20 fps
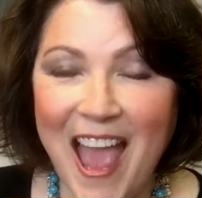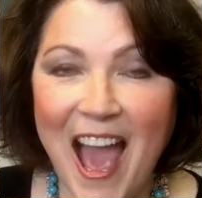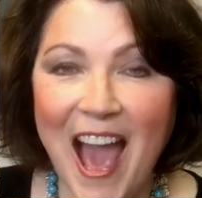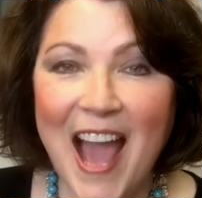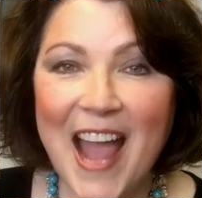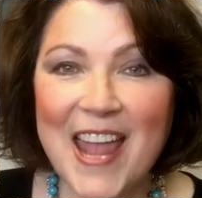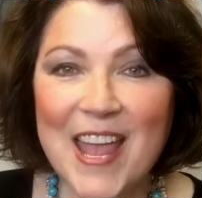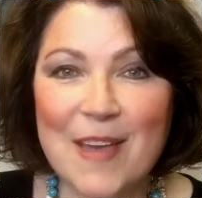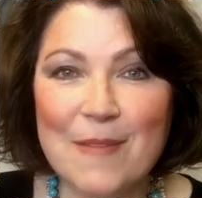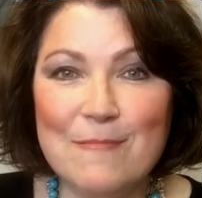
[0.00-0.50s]

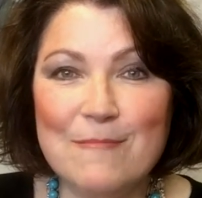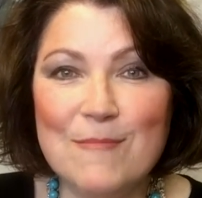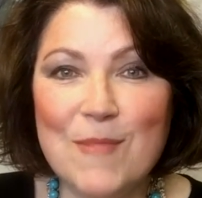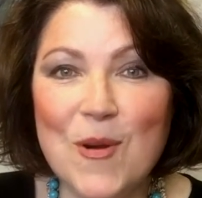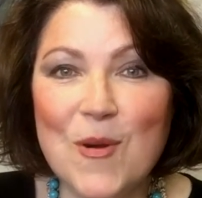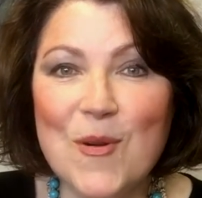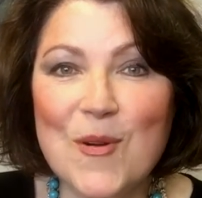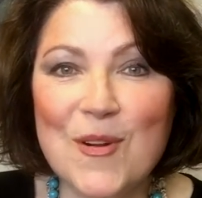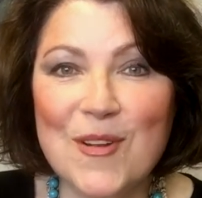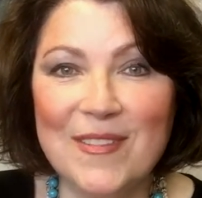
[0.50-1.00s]
I am
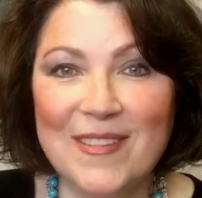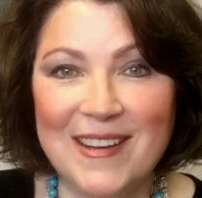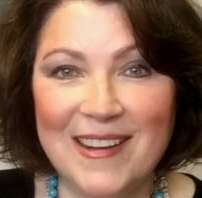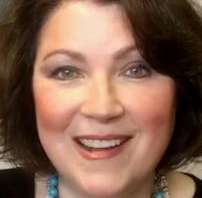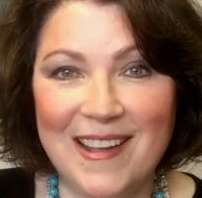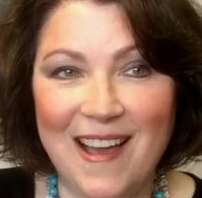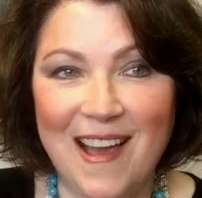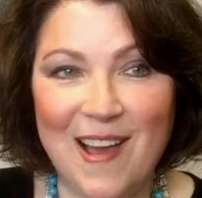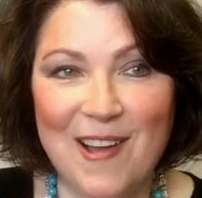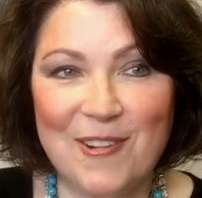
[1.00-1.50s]
more than a
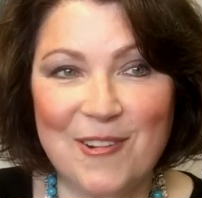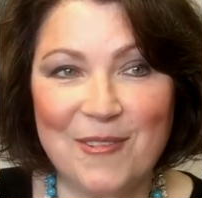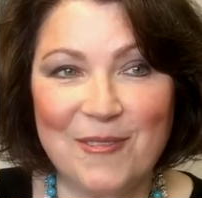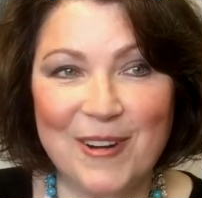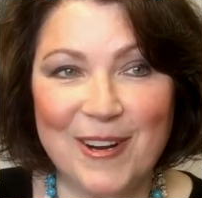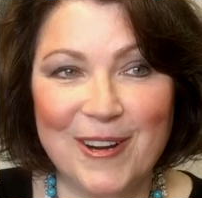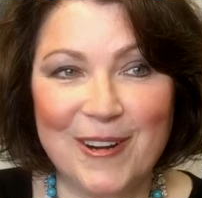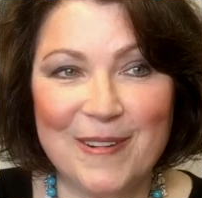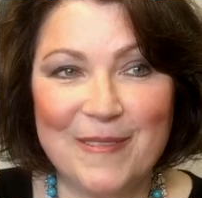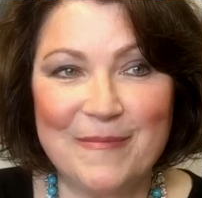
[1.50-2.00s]

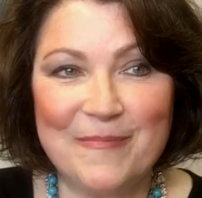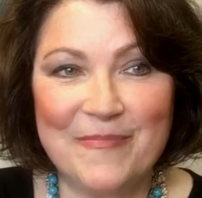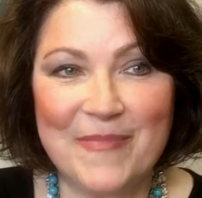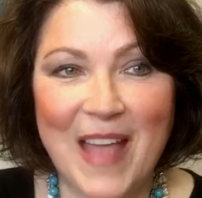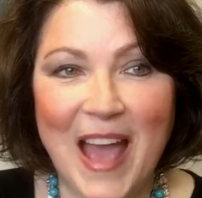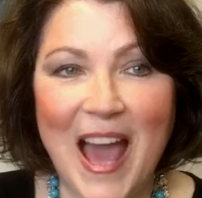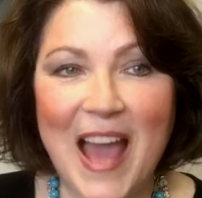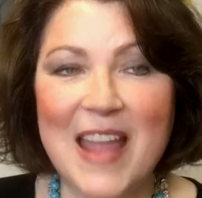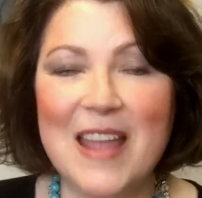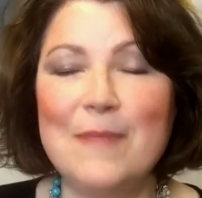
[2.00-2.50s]
conqueror.
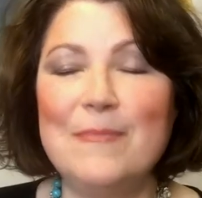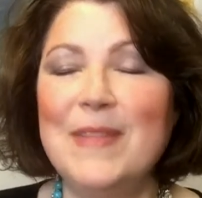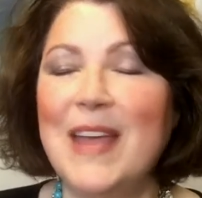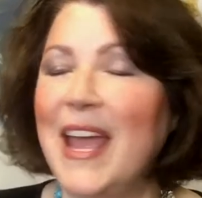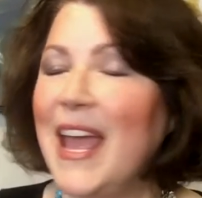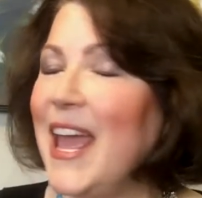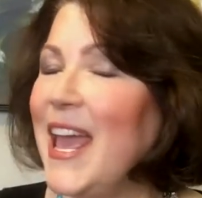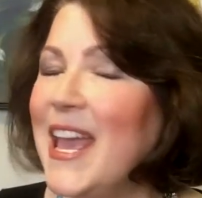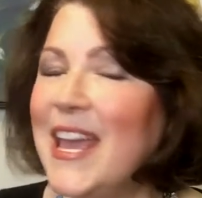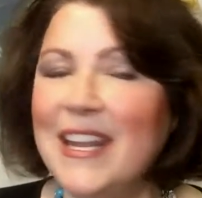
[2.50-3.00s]
I am the
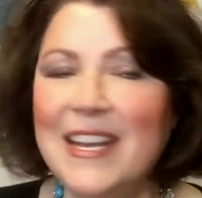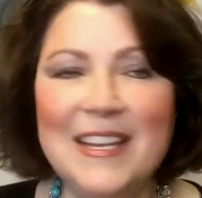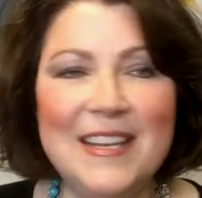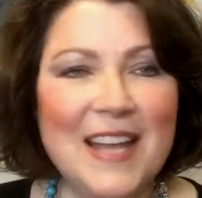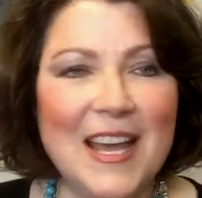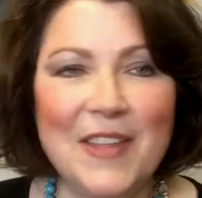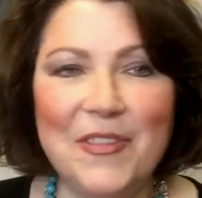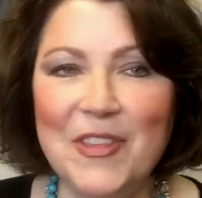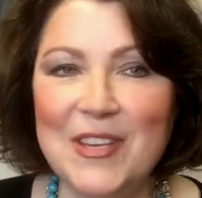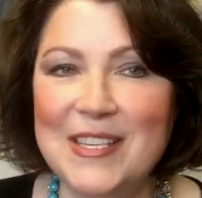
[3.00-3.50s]
head and
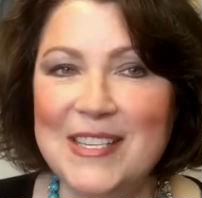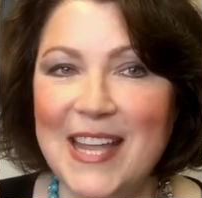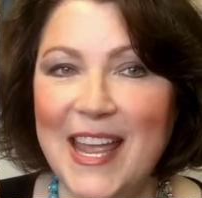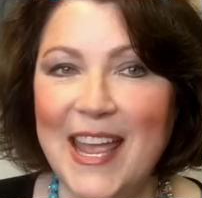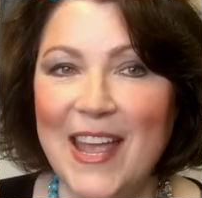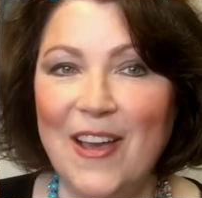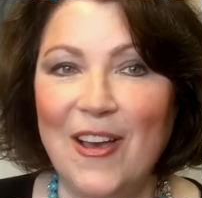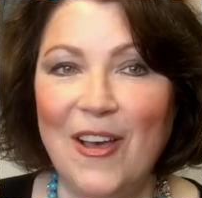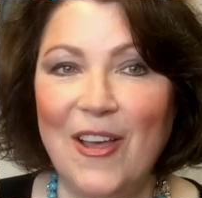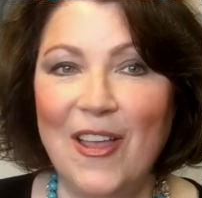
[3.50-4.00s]
not the
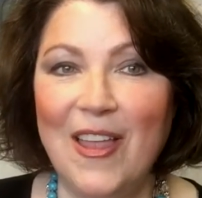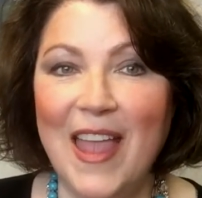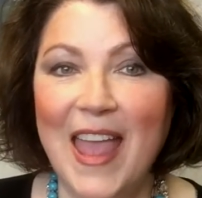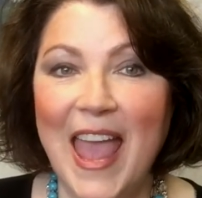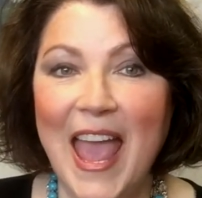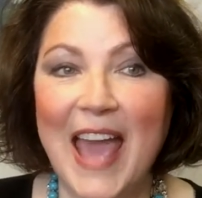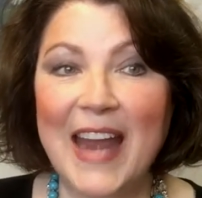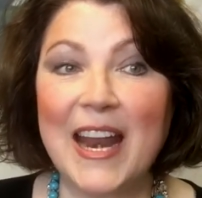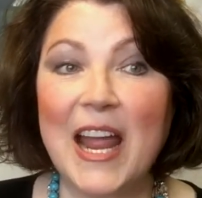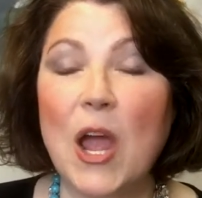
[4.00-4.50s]
tail,
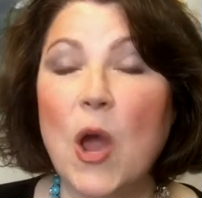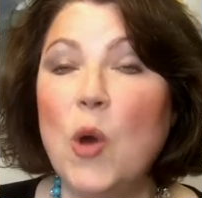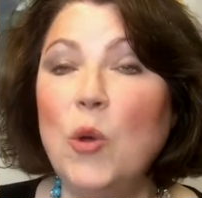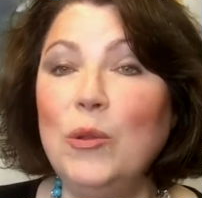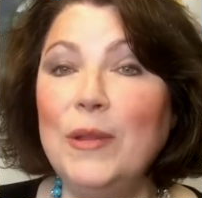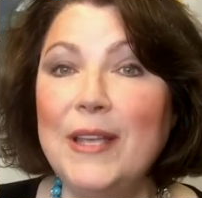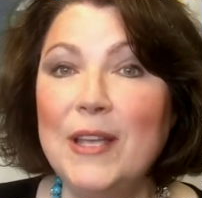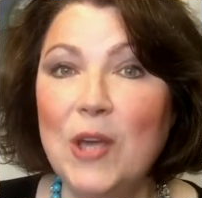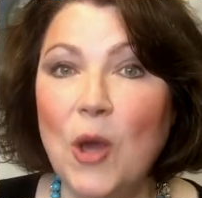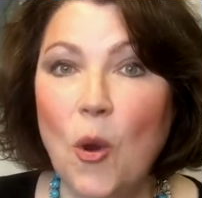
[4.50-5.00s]
and I
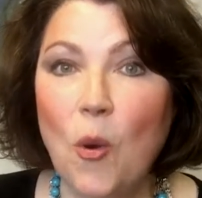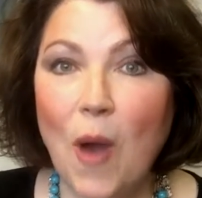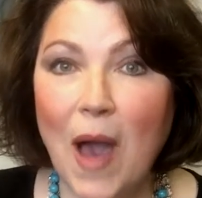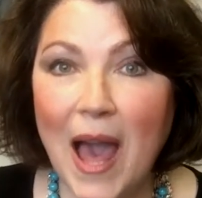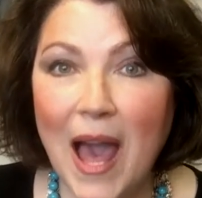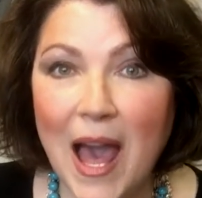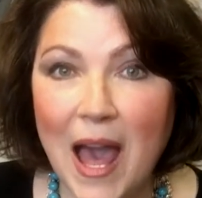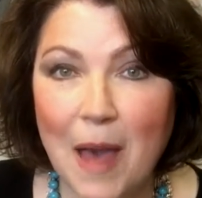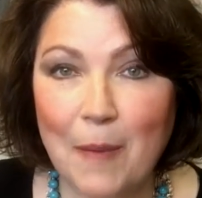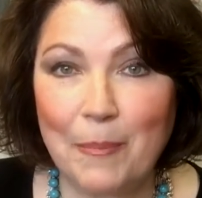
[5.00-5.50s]
only go
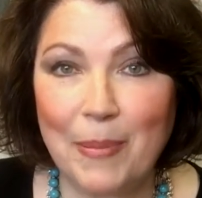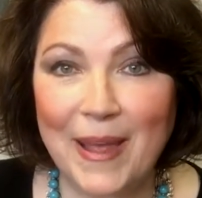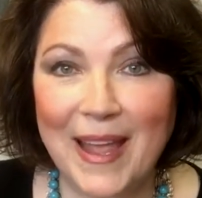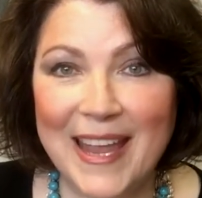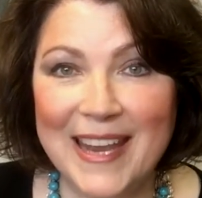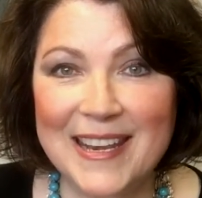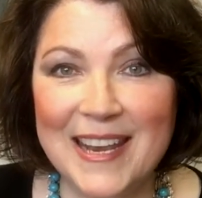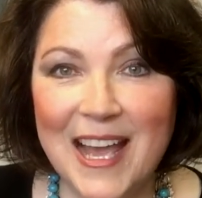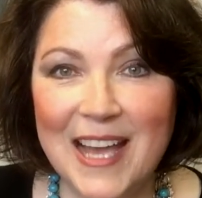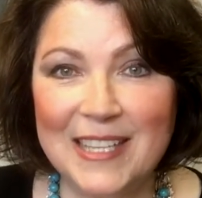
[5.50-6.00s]
up
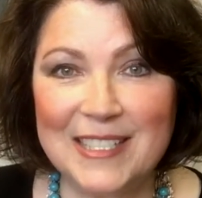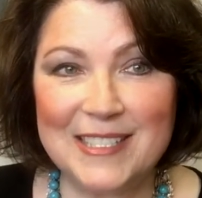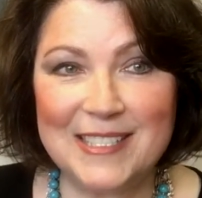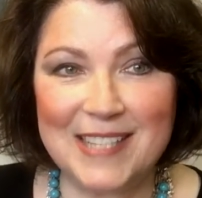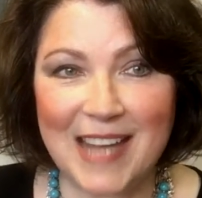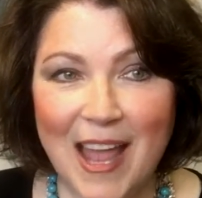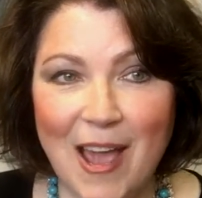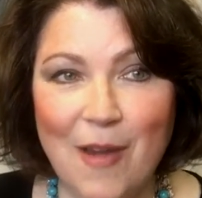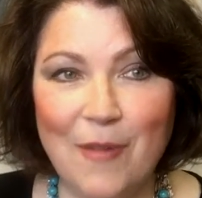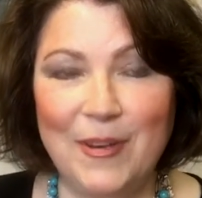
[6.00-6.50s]
and not
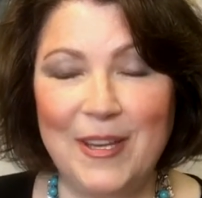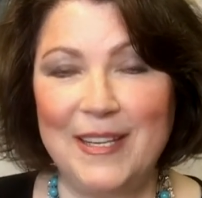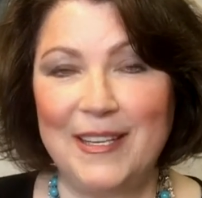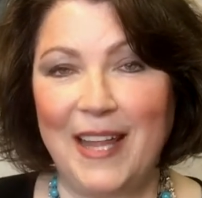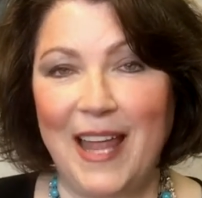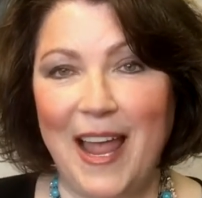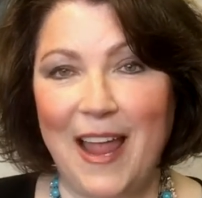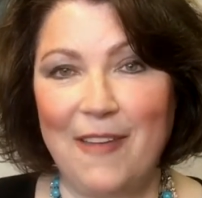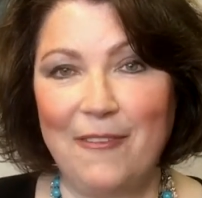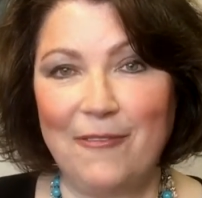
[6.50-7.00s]
down in
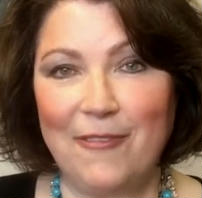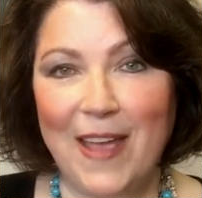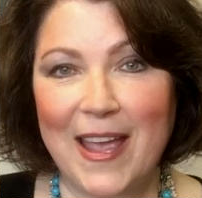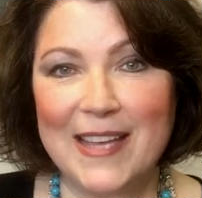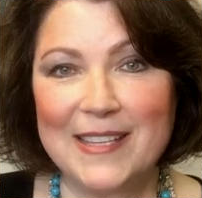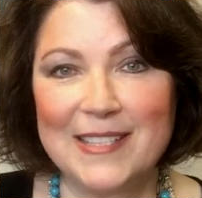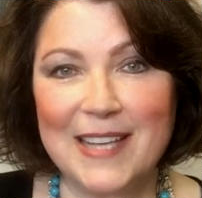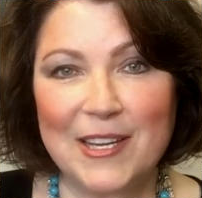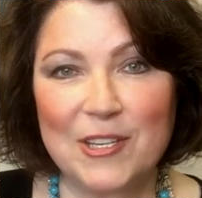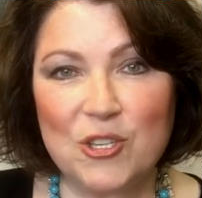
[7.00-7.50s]
life
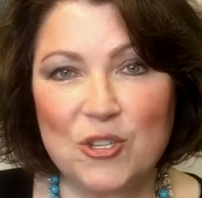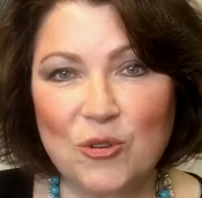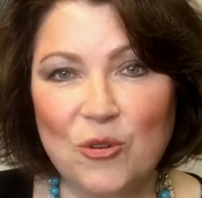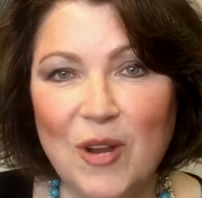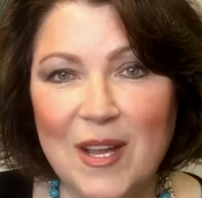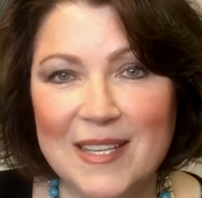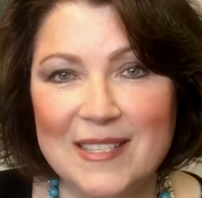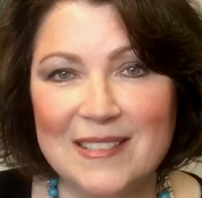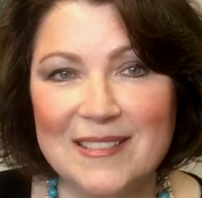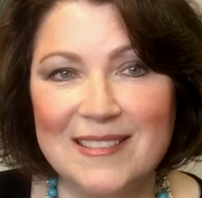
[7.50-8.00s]
as I
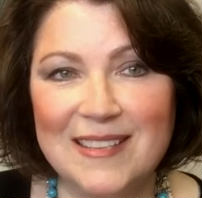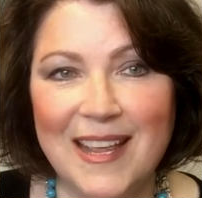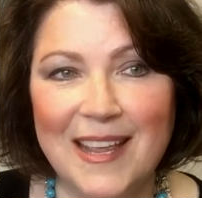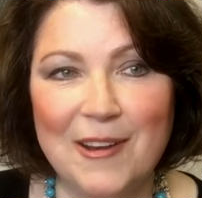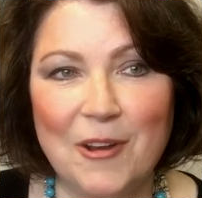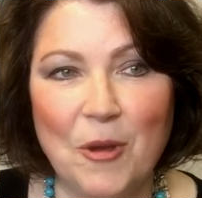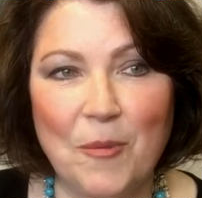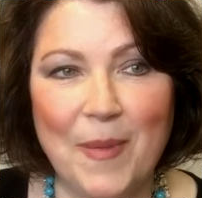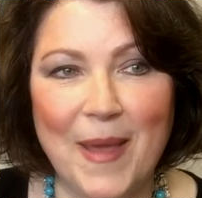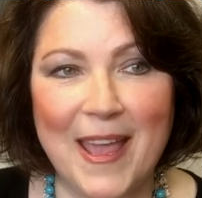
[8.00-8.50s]
trust
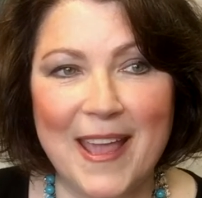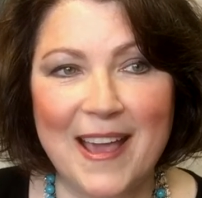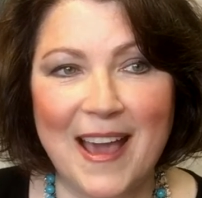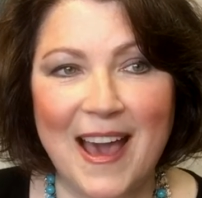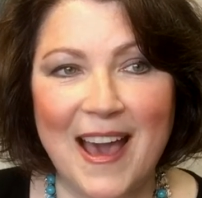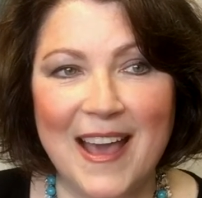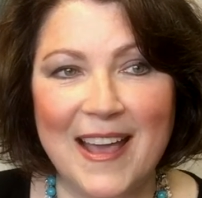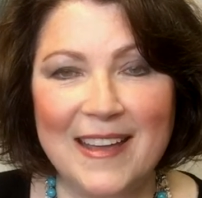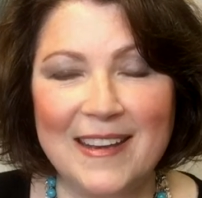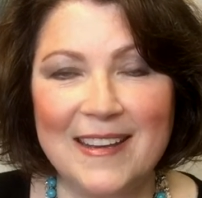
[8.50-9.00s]
and obey
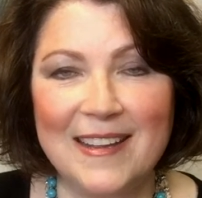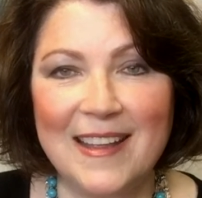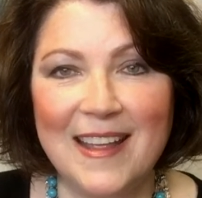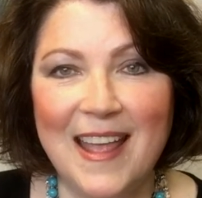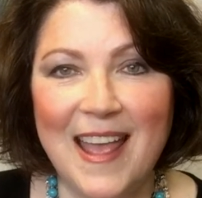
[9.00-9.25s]
God.